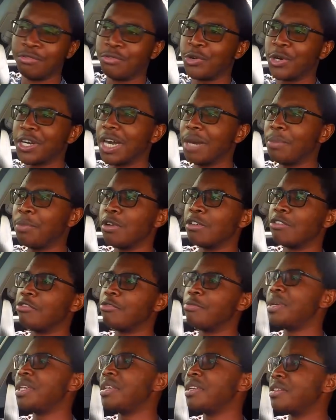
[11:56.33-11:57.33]
a couple of
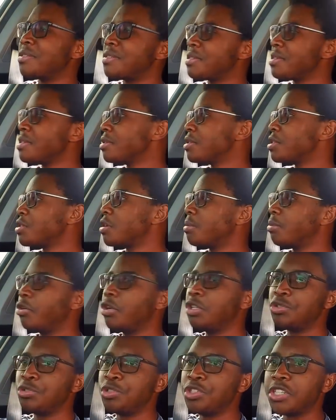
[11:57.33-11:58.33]
minutes, so I'm going
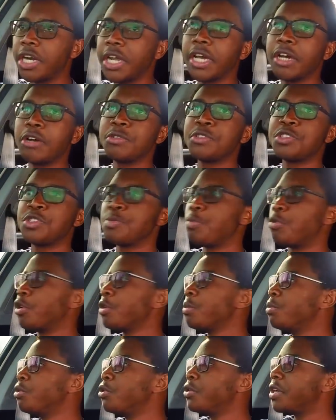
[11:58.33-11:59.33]
to try out
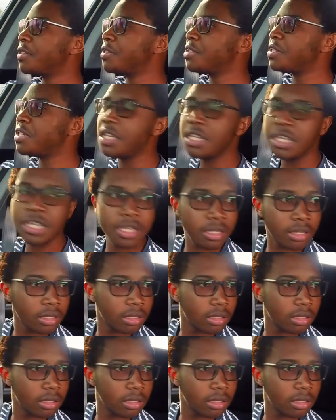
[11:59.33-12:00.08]
sport mode and see